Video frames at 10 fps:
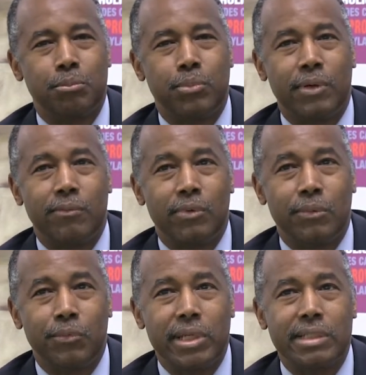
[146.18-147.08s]
But
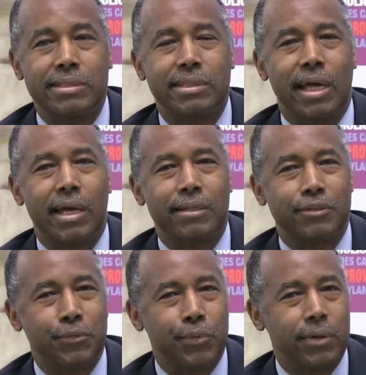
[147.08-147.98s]
when we decide
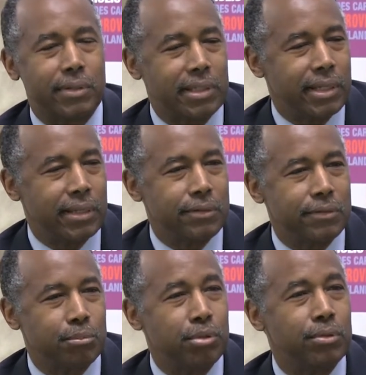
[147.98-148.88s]
to work together,
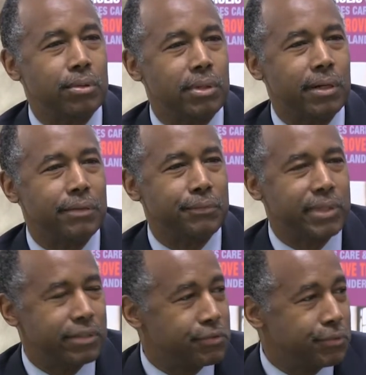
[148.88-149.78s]
pool our
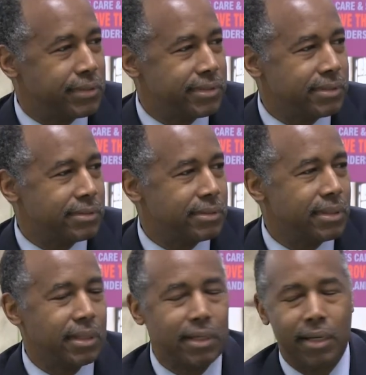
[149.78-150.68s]
resources,
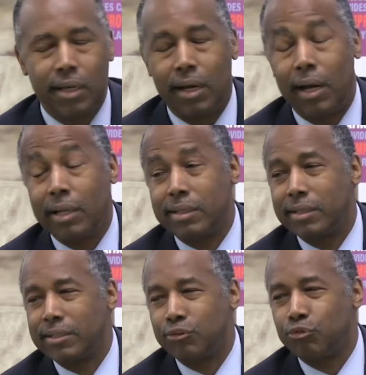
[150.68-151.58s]
I
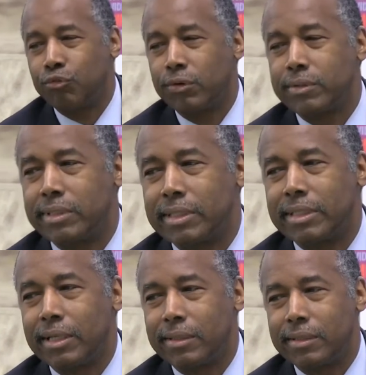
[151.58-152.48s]
think there's virtually
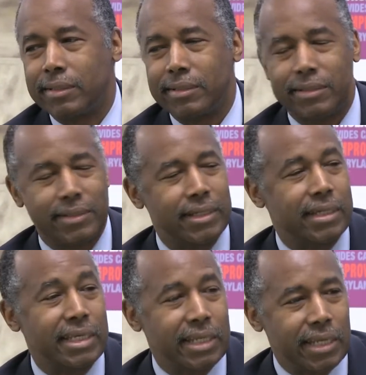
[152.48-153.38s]
nothing
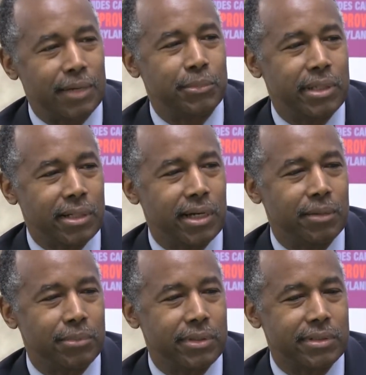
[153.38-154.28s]
that cannot be
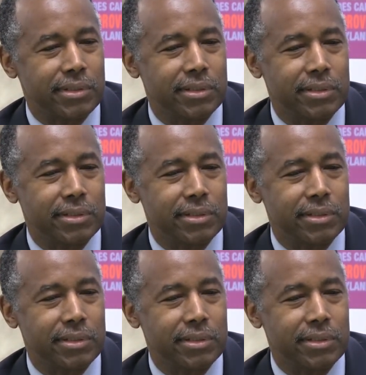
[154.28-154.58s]
accomplished.